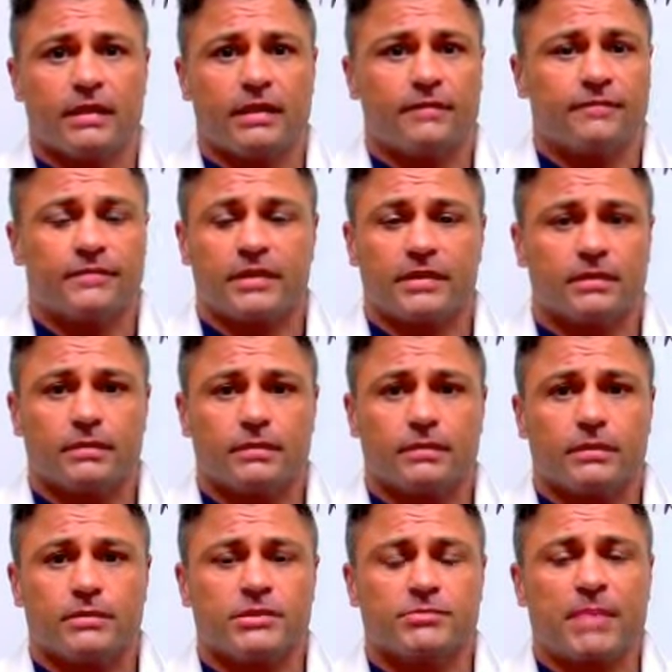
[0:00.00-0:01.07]
If the
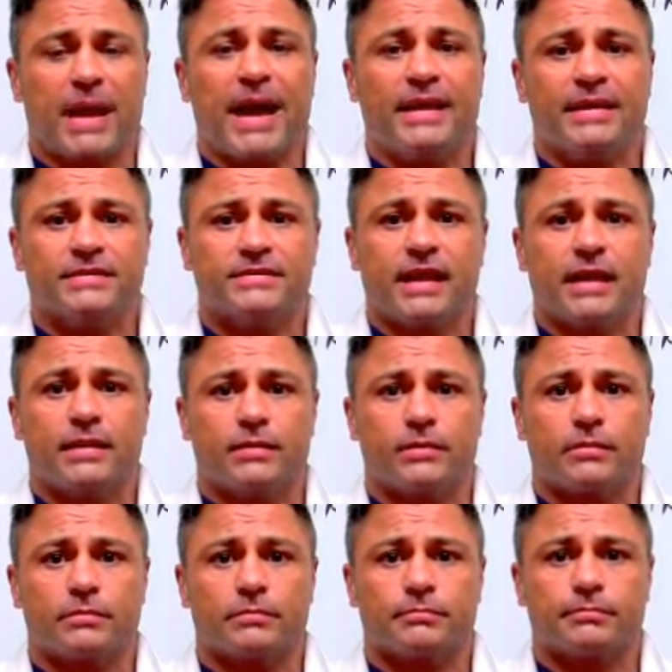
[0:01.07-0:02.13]
spine is not
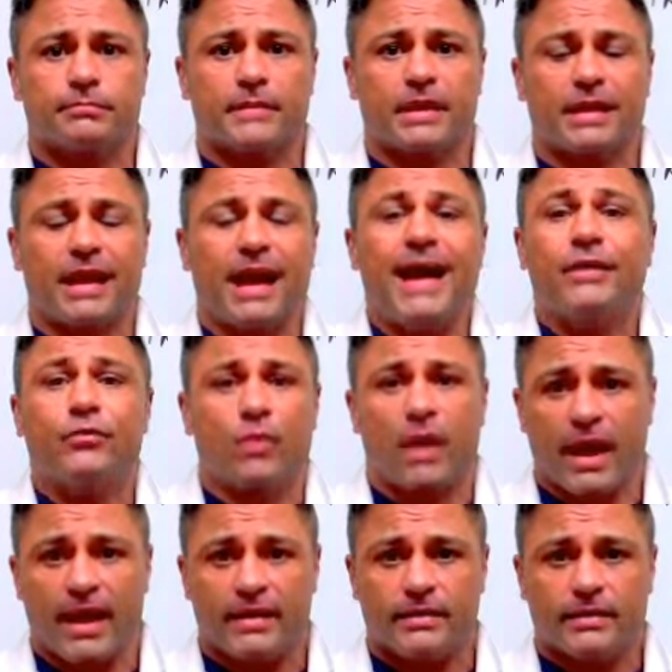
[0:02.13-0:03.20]
aligned
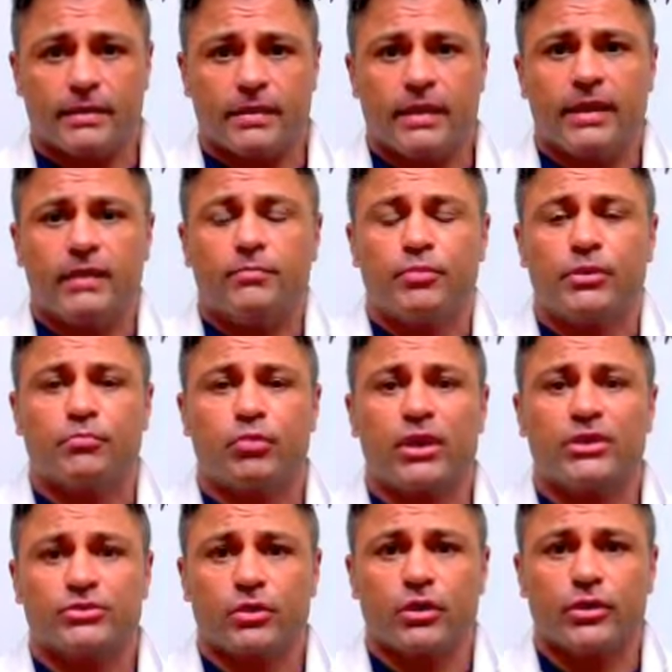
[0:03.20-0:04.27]
right, it can put
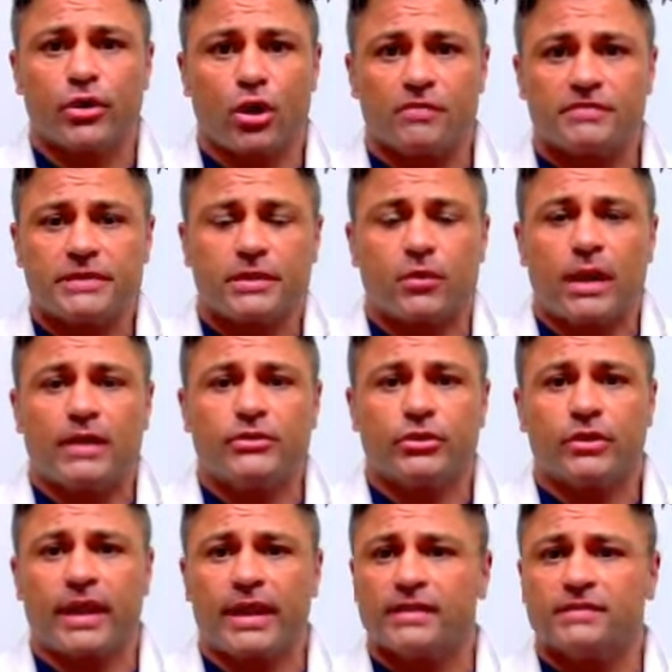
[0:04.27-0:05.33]
pressure on nerves that go out to
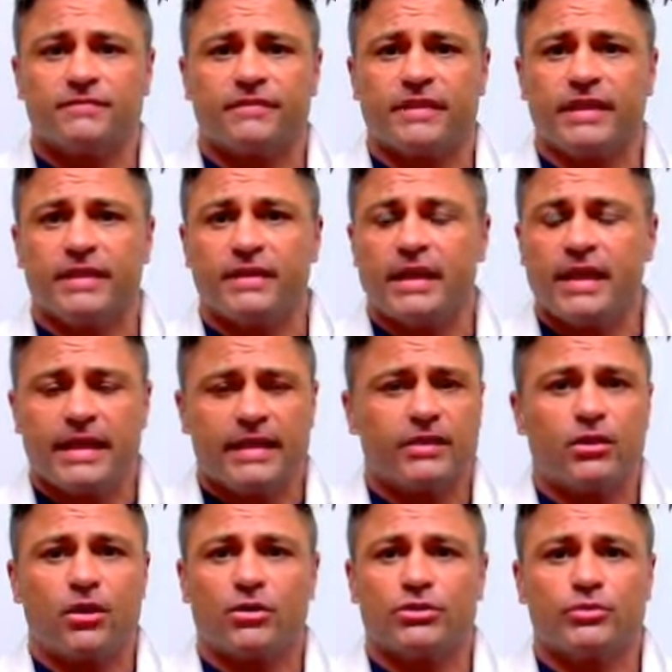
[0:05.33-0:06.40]
your hands, feet. It can
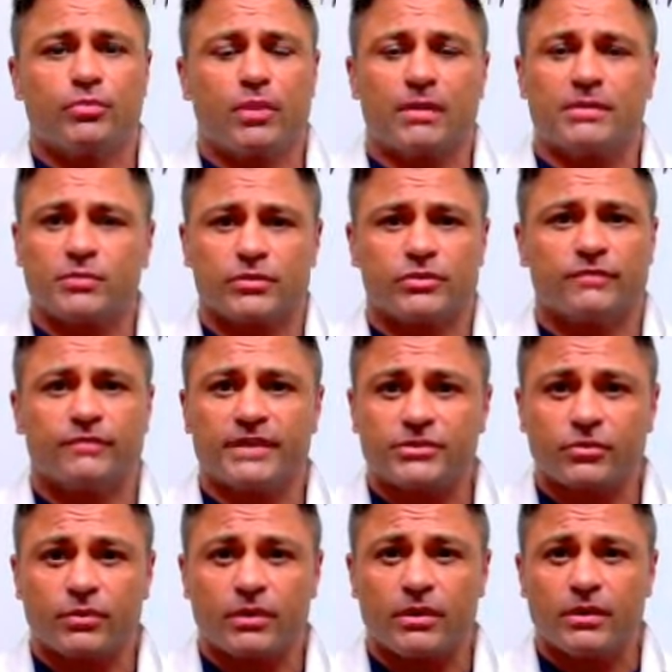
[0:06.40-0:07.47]
cause you problems with your
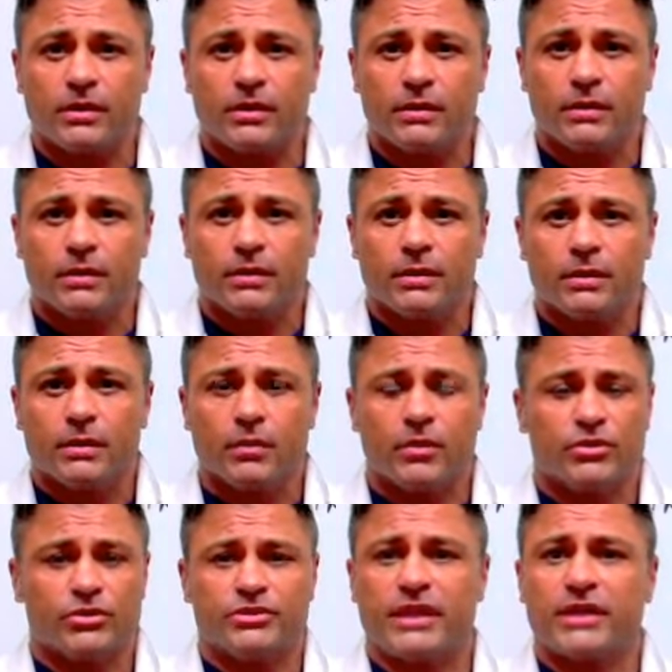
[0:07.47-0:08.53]
viscera,
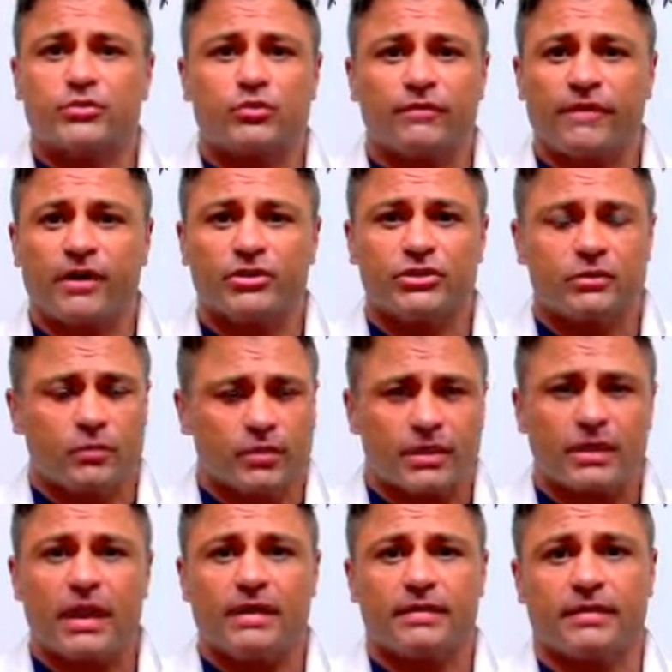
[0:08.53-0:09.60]
with your sexual function, with a
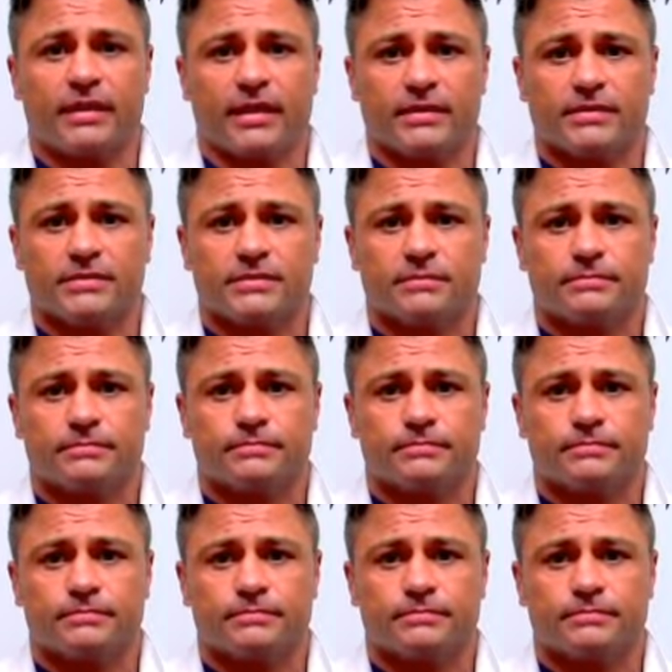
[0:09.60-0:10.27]
lot of things.